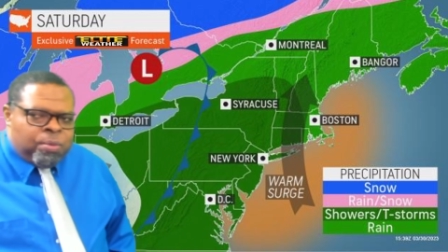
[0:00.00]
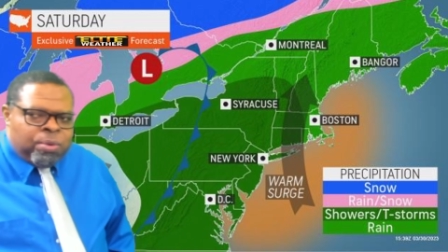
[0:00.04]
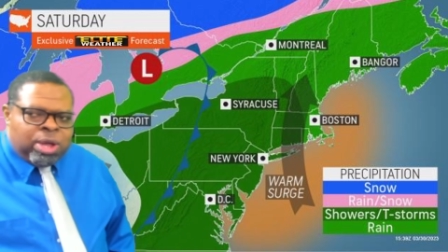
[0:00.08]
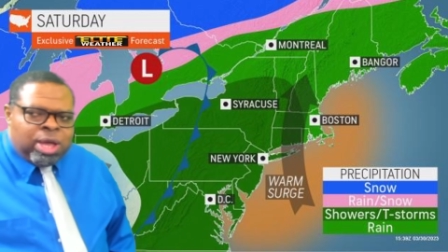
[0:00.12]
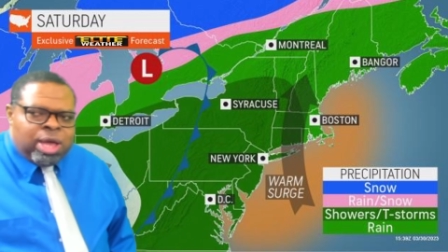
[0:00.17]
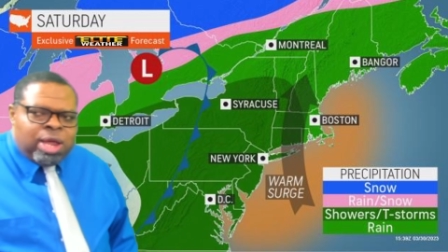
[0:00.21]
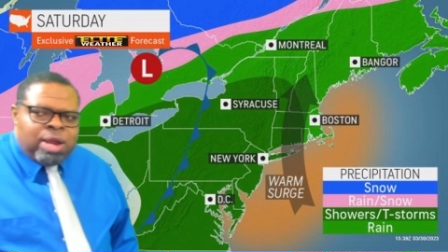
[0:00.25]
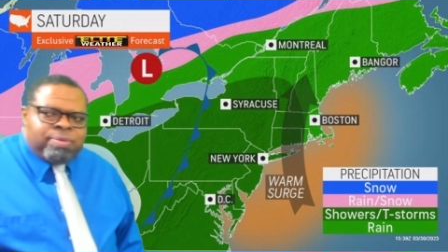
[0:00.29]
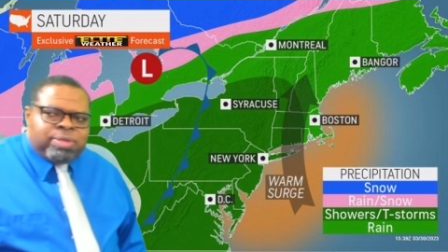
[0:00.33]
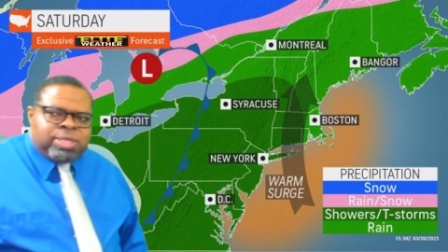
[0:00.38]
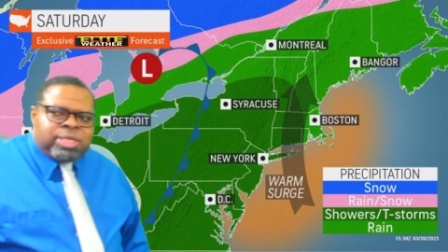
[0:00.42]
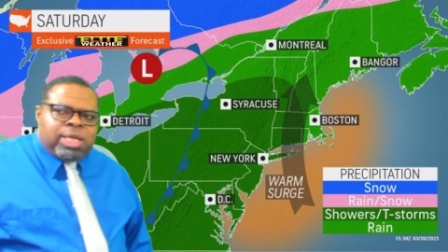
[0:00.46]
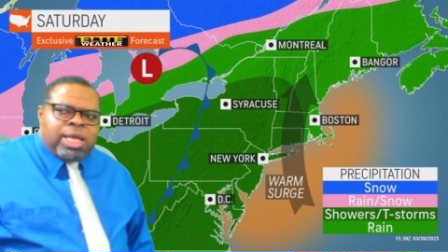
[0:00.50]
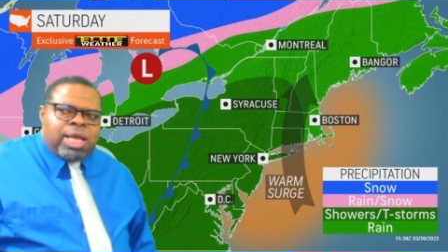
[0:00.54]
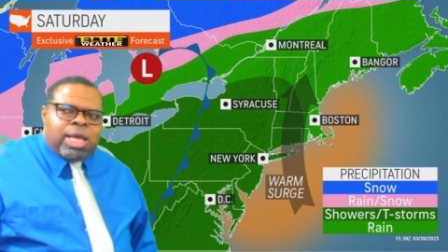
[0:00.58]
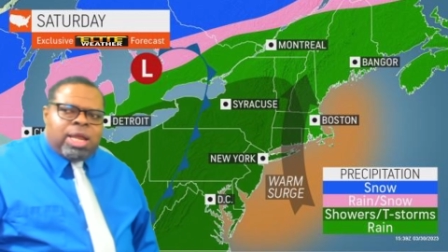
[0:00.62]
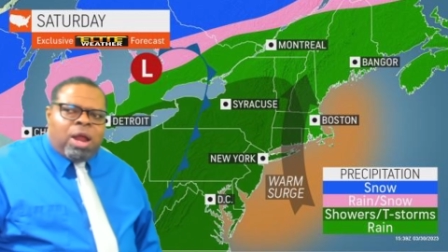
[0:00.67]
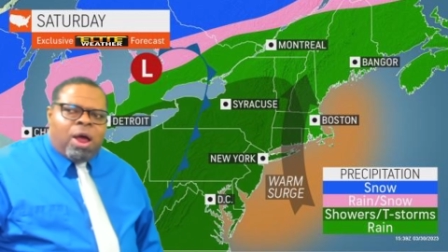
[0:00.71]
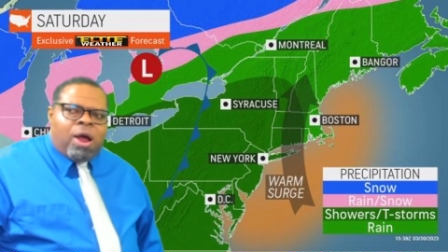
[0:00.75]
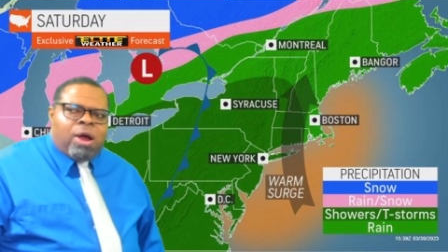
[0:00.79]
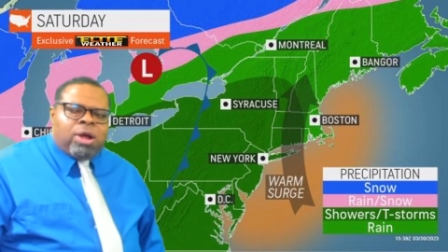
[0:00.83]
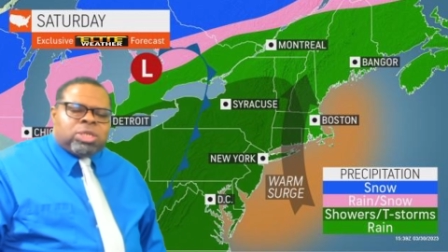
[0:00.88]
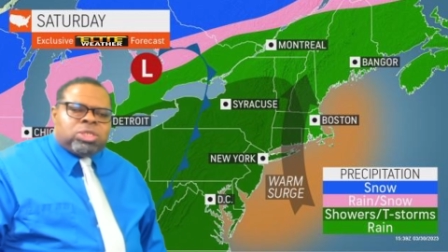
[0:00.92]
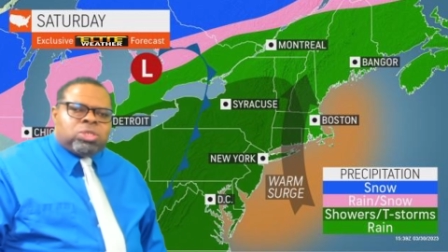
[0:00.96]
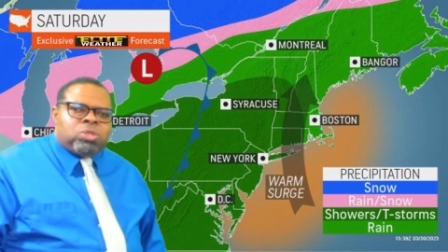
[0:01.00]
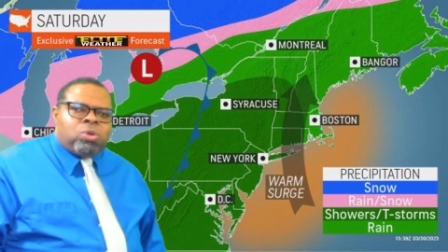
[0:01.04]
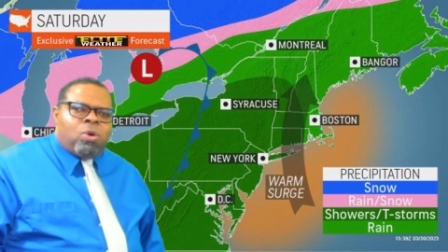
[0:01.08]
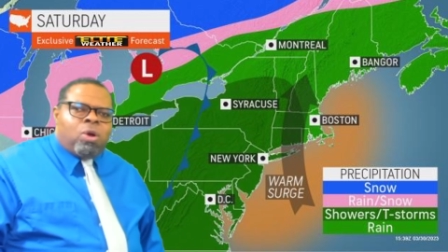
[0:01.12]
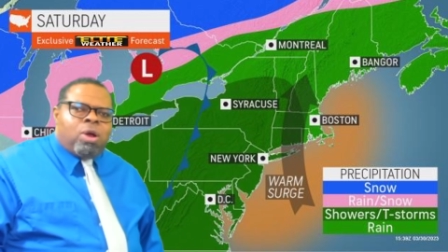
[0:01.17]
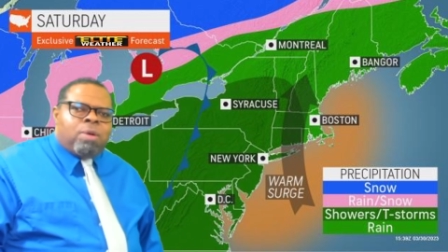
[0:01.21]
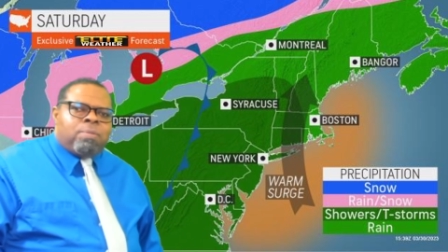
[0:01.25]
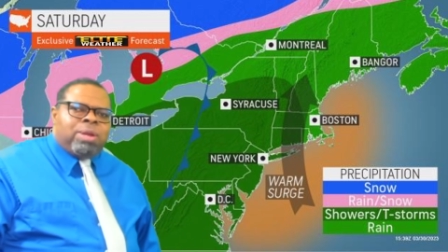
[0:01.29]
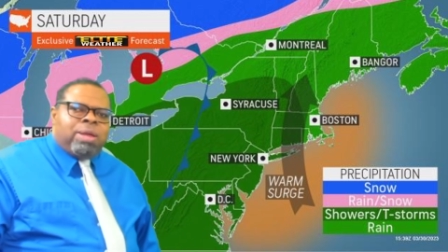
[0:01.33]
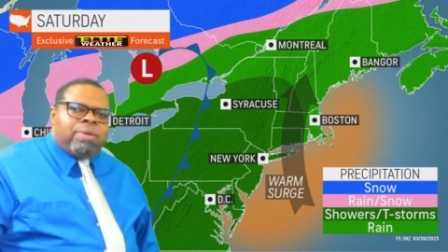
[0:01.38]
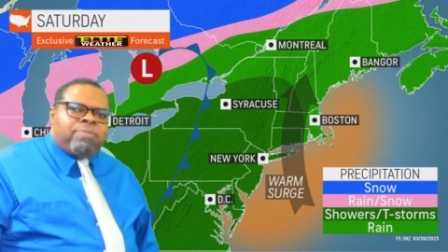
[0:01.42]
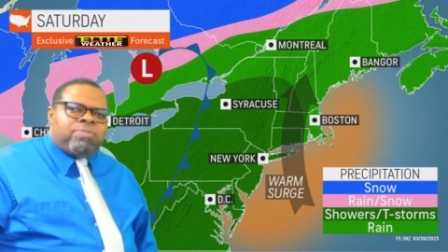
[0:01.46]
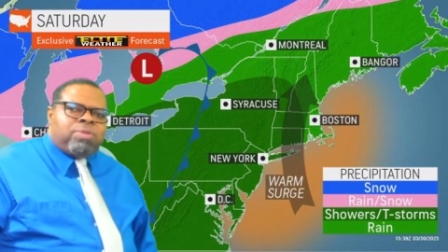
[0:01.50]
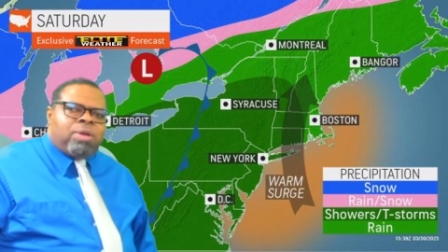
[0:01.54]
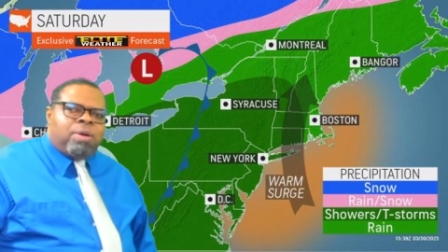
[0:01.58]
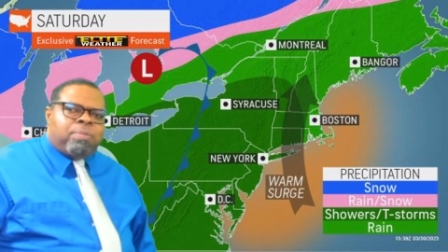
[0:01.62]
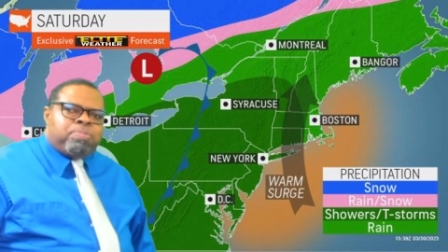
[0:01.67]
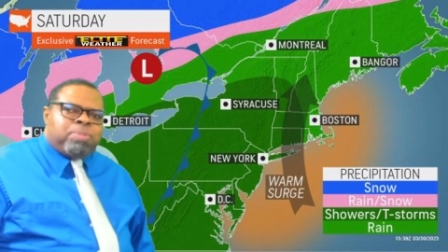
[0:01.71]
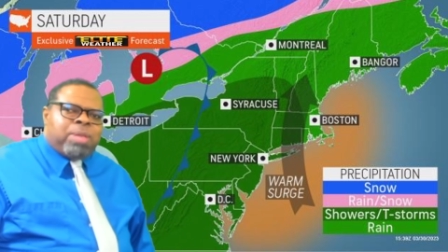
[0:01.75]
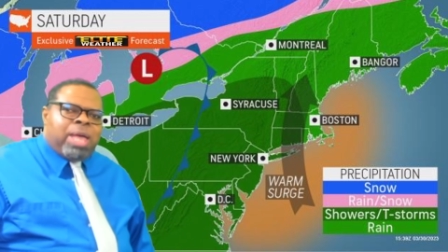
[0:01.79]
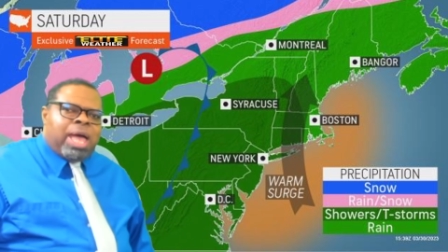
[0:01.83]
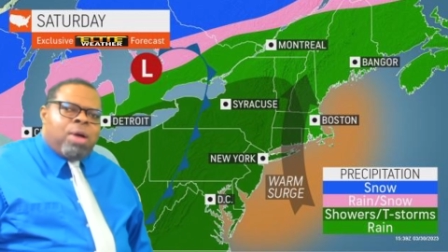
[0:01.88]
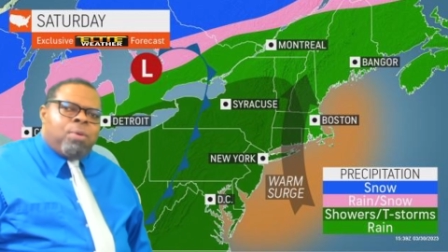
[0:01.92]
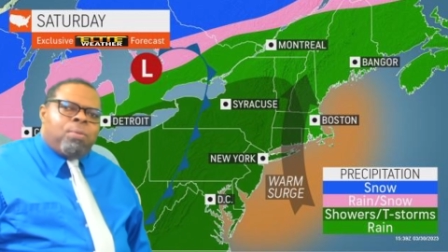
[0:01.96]
we're going to be seeing our storm lift
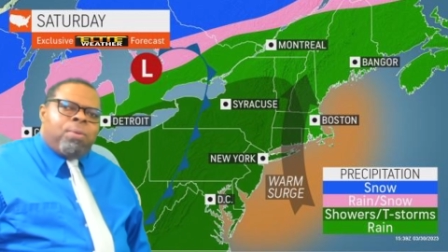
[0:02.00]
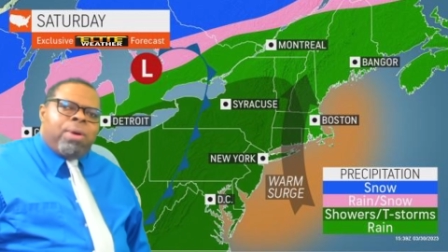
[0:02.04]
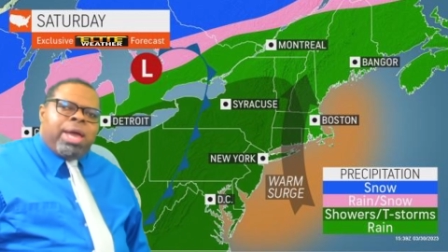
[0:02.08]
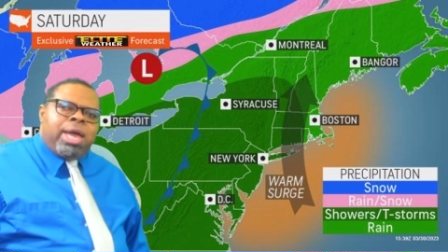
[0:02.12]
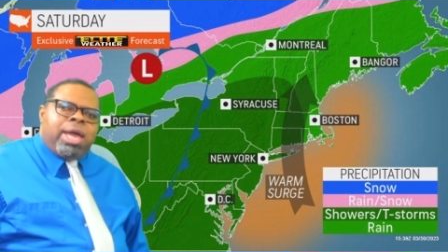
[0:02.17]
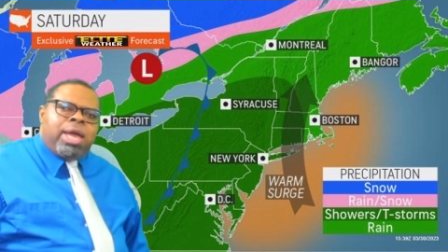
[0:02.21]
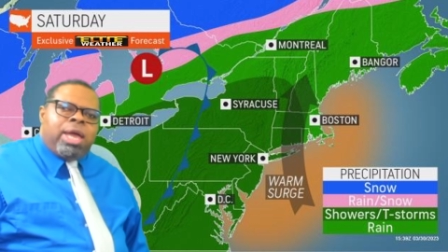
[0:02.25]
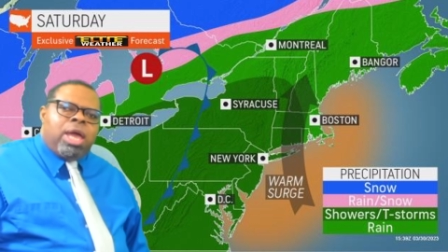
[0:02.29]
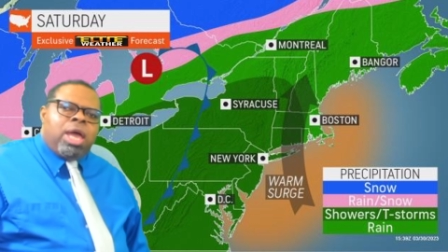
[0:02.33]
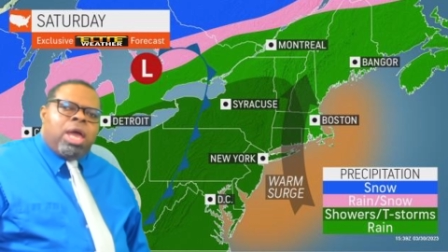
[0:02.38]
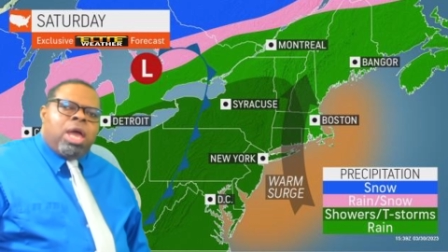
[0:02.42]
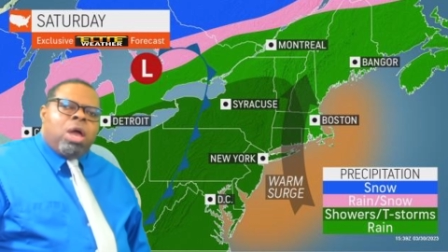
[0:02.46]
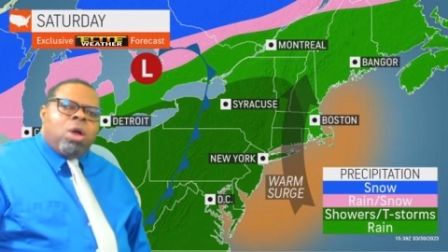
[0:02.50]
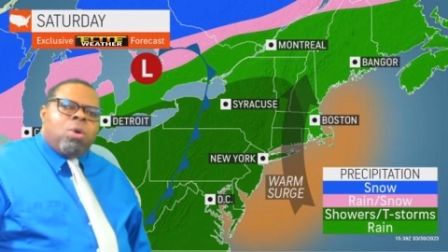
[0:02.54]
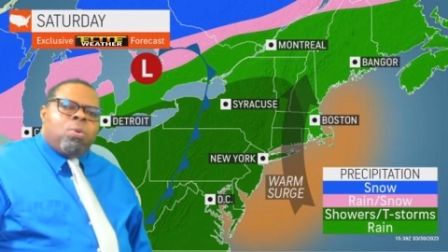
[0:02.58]
up that way.